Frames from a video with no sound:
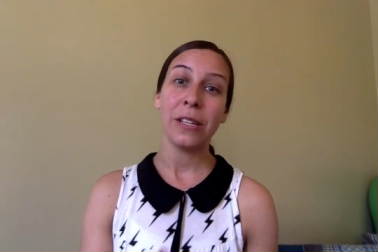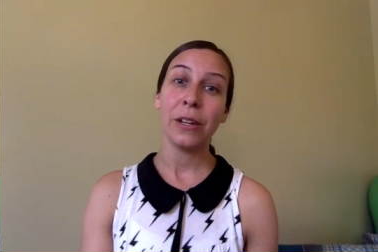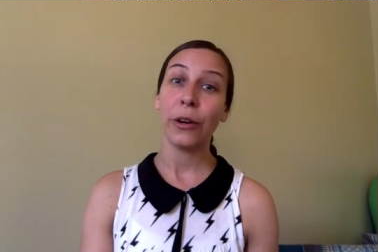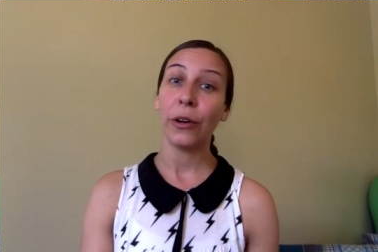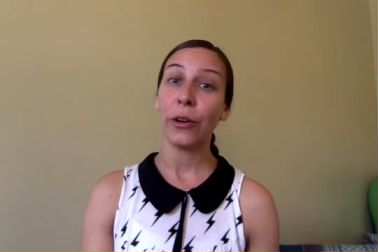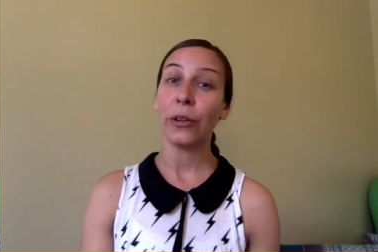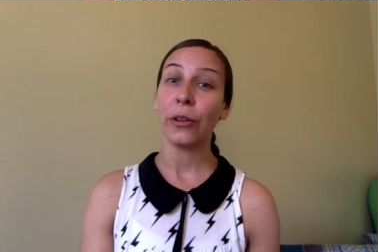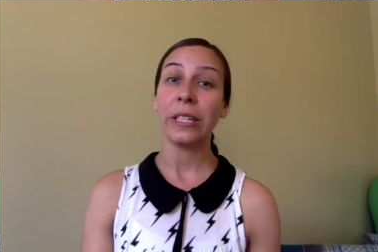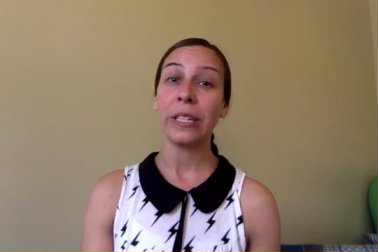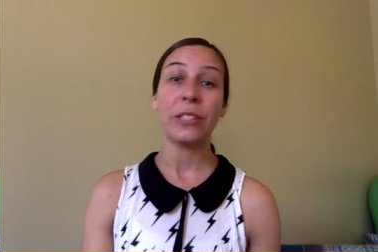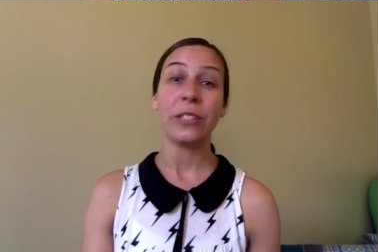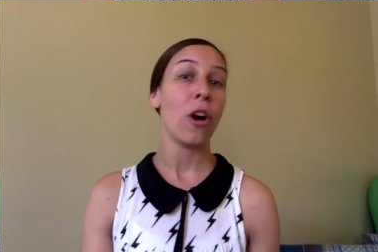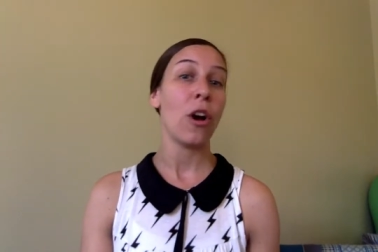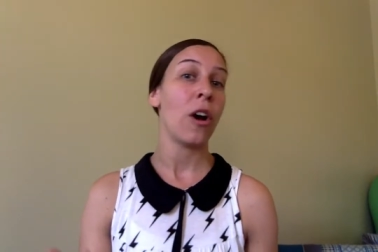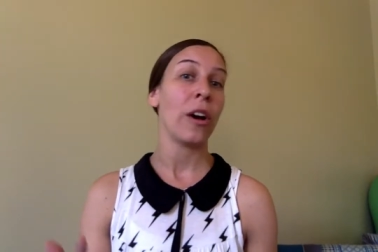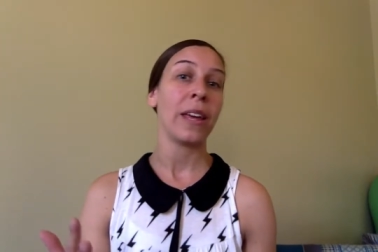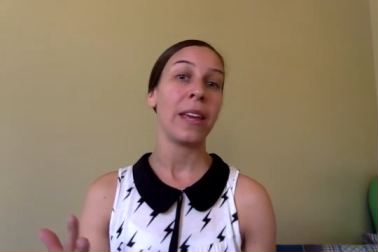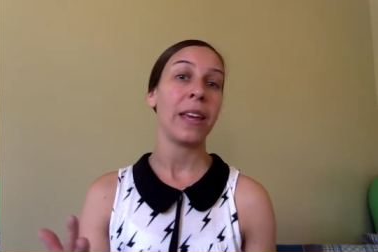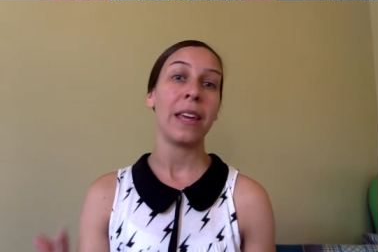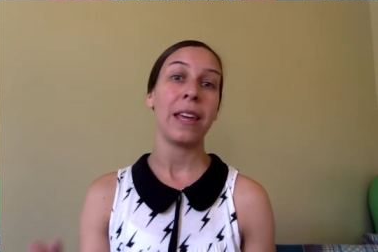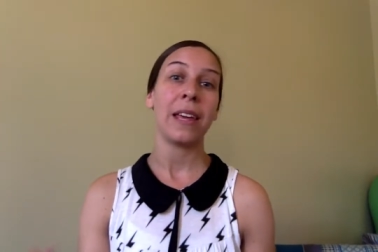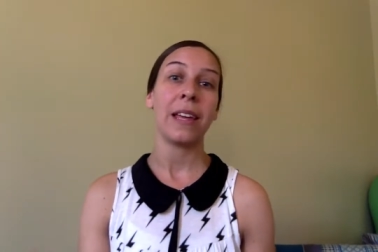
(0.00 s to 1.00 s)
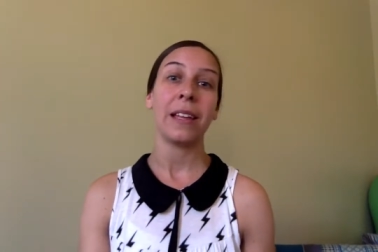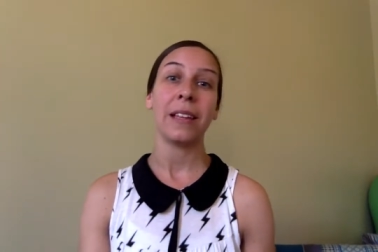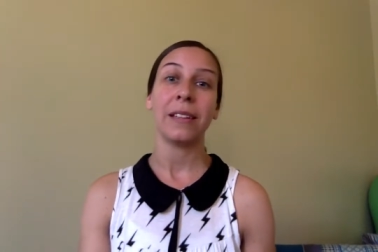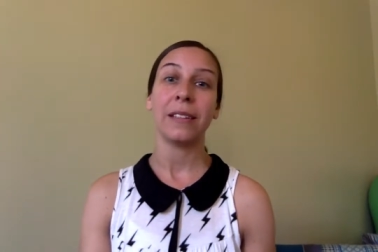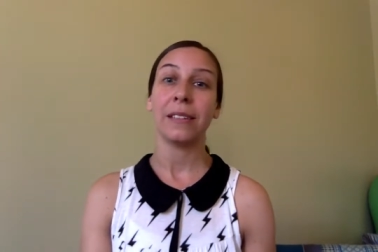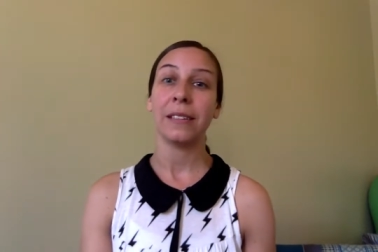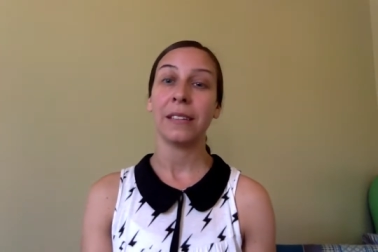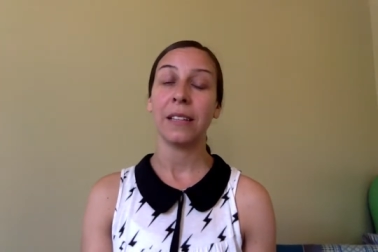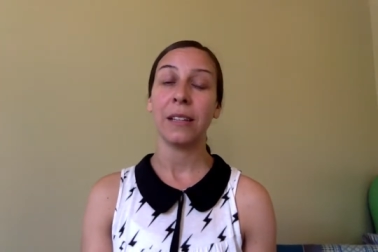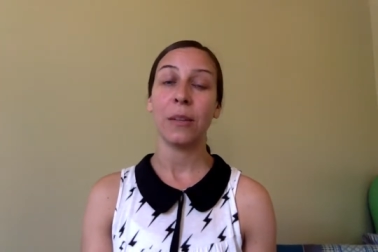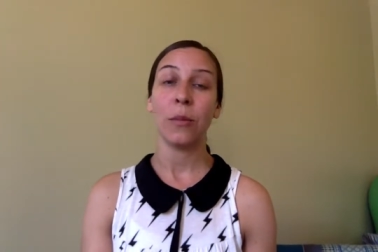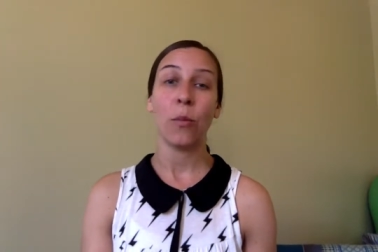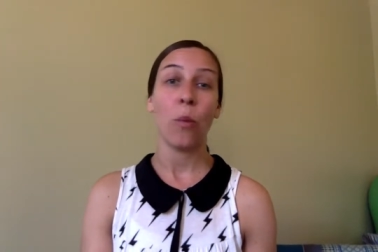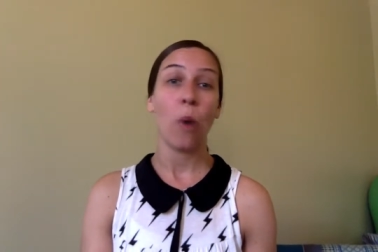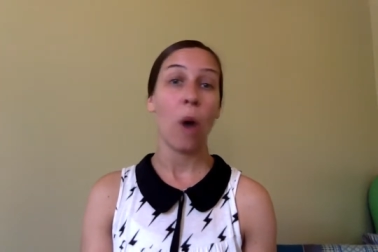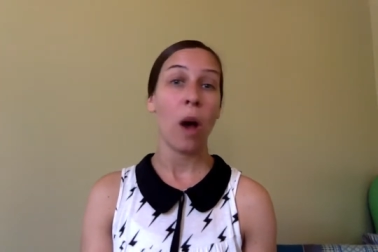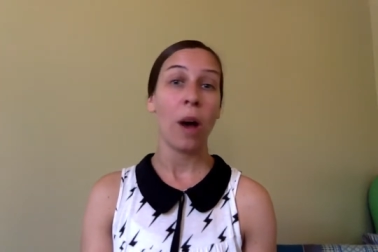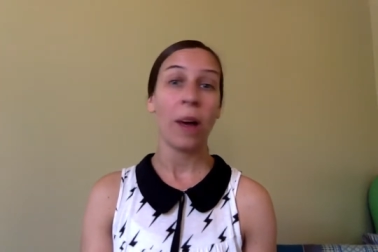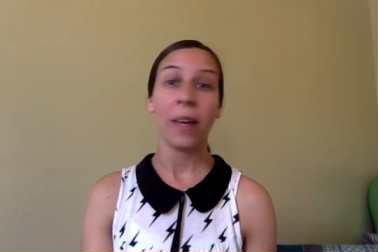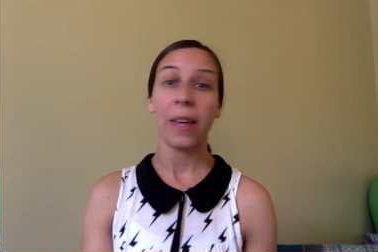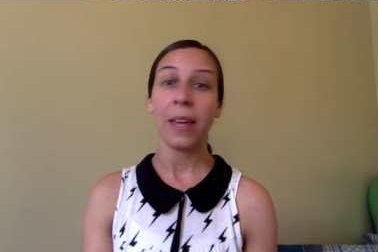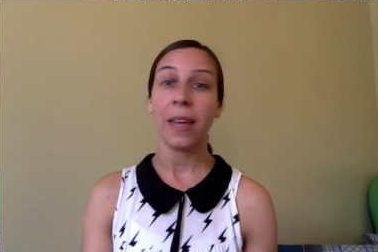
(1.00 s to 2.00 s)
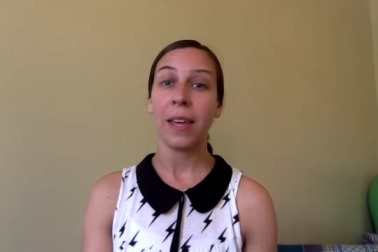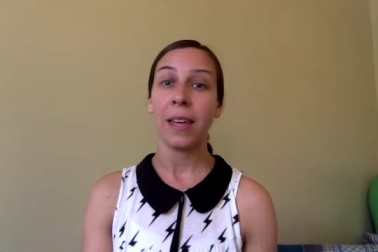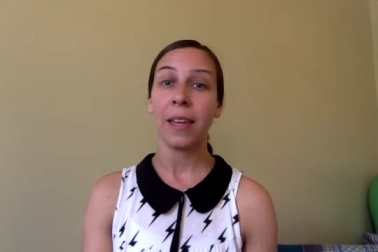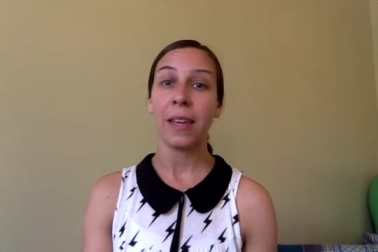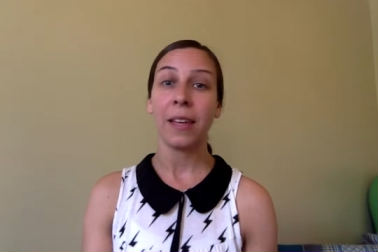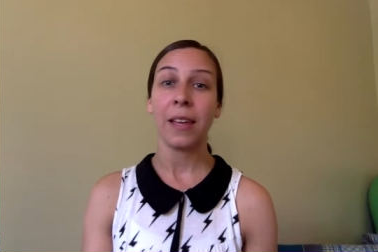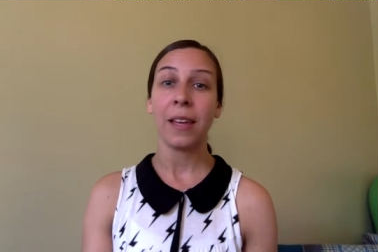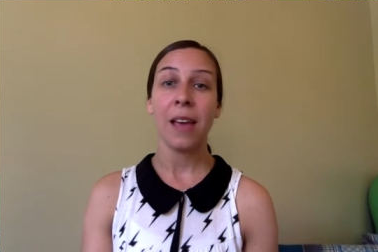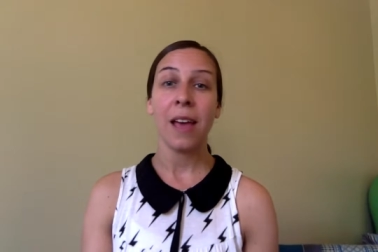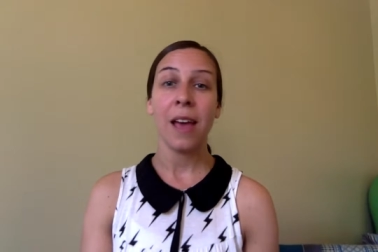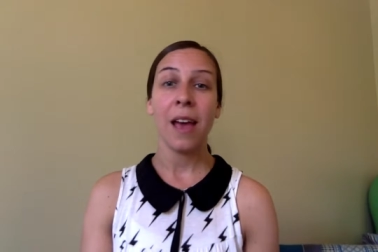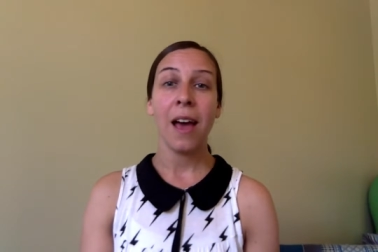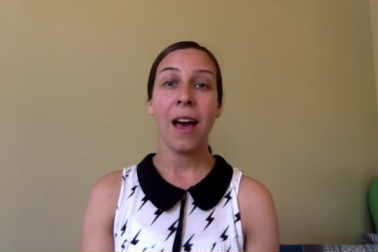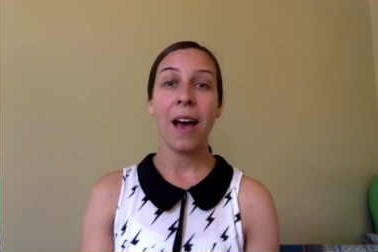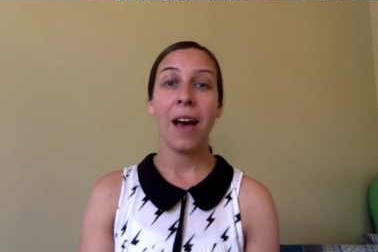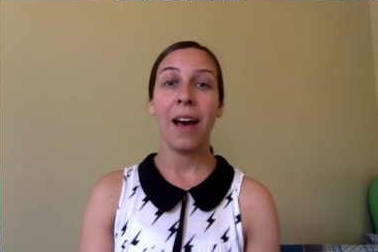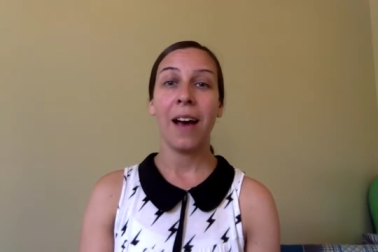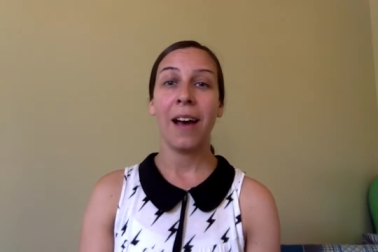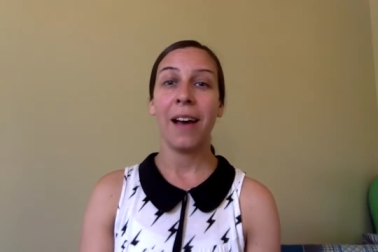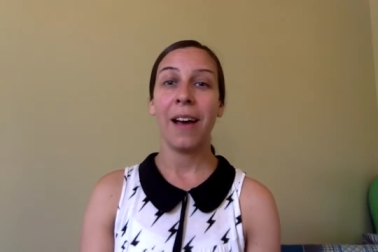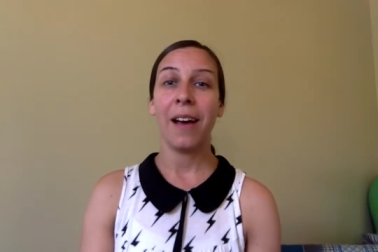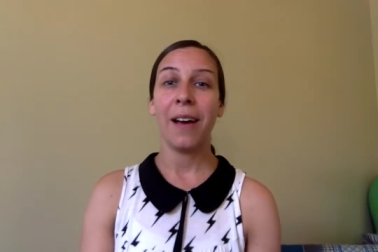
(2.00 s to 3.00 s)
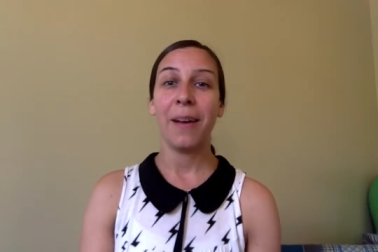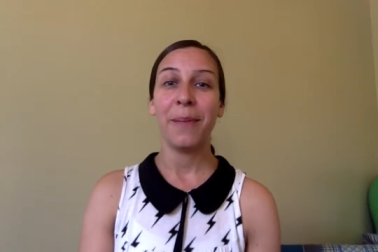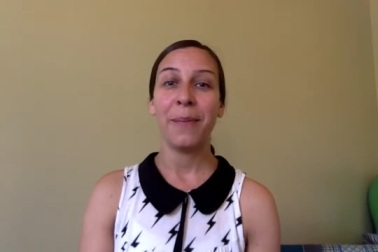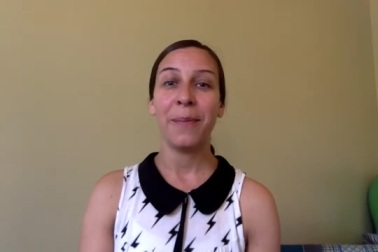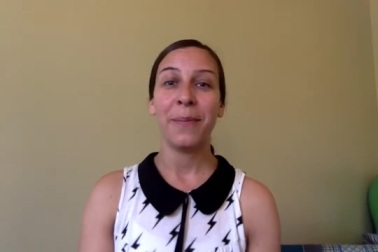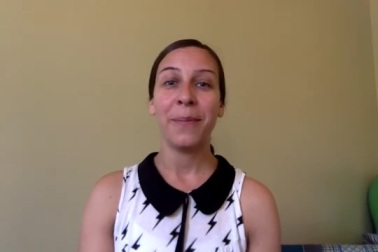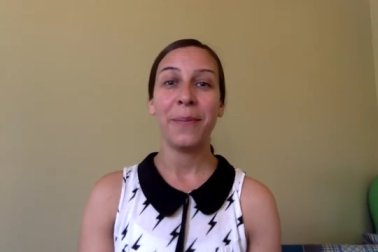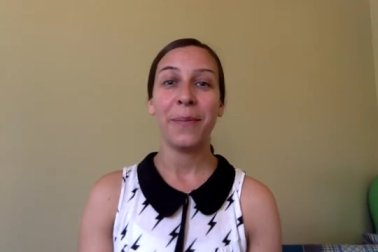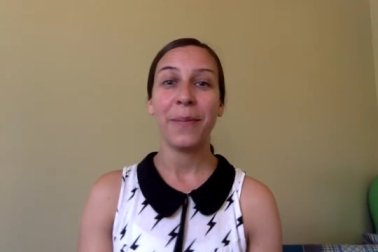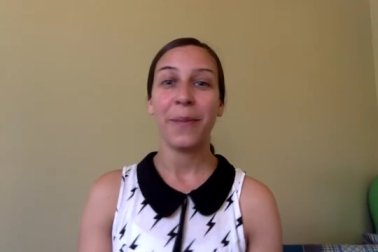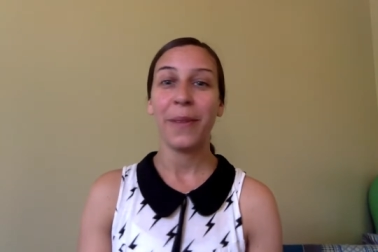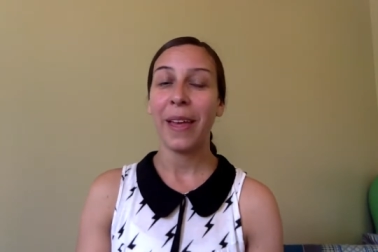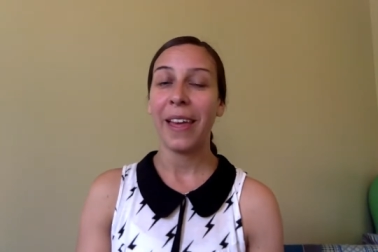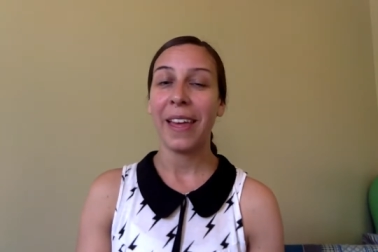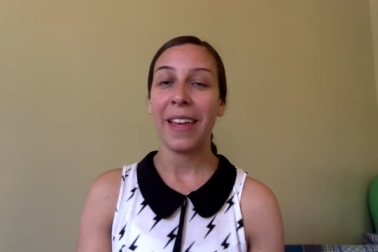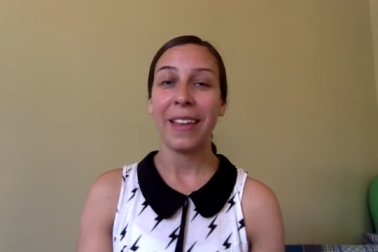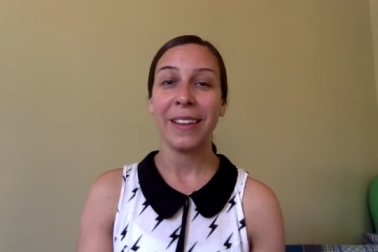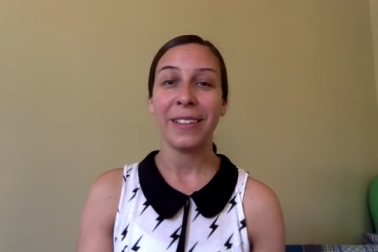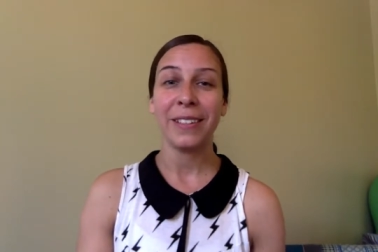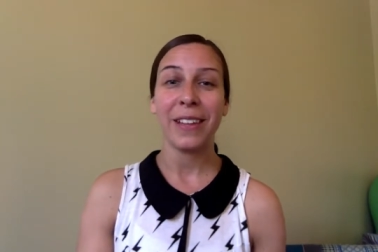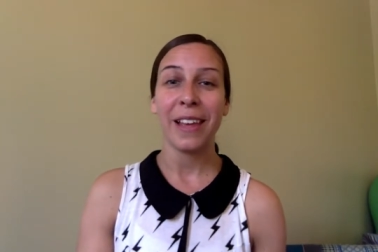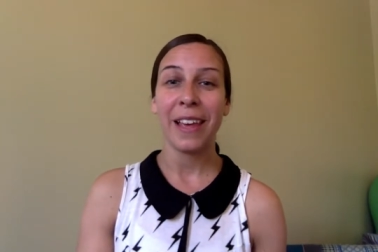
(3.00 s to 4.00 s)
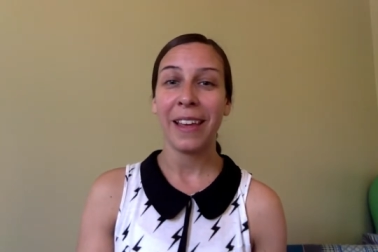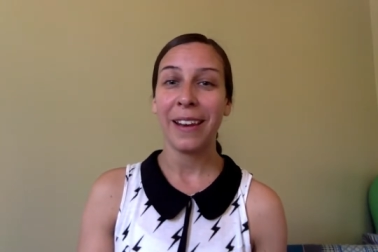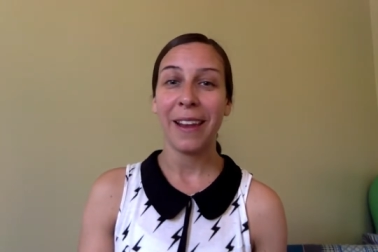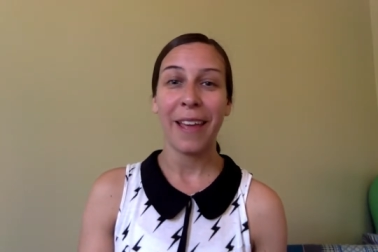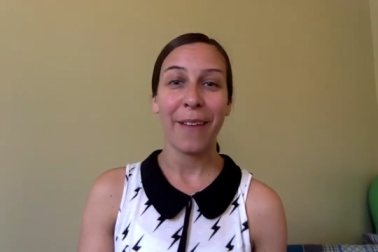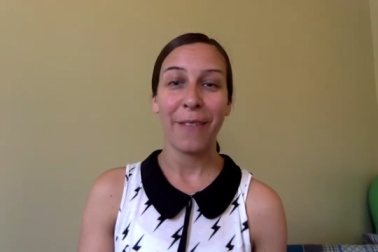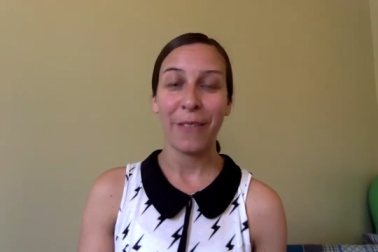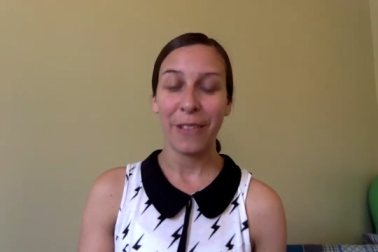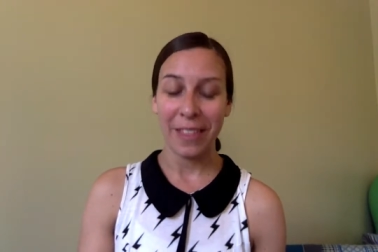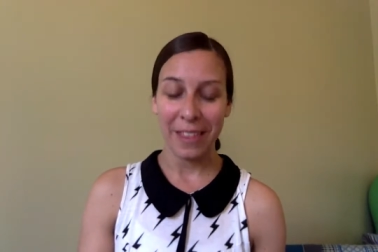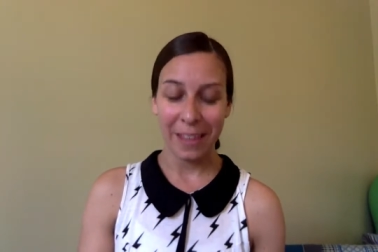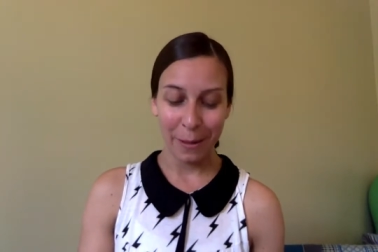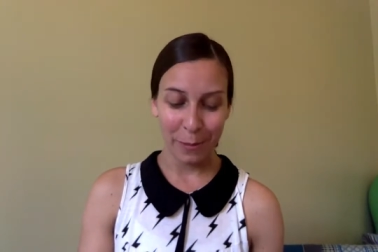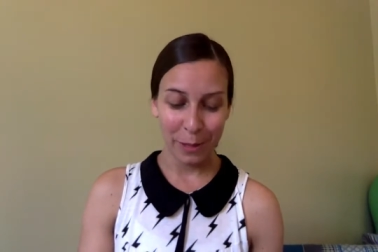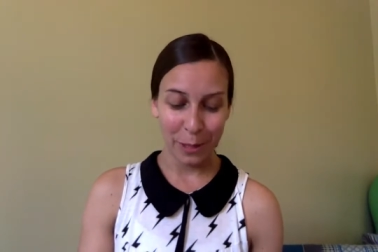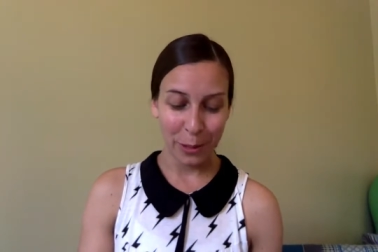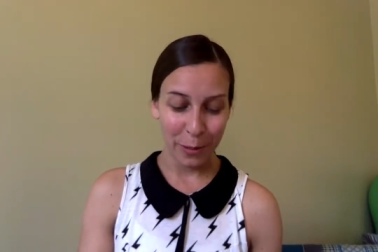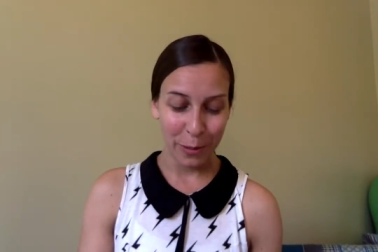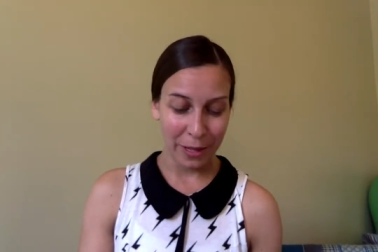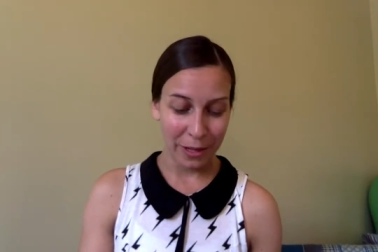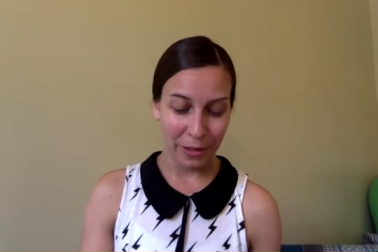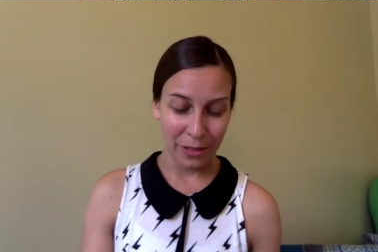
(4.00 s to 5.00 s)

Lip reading: early talking, walking, and everything in between.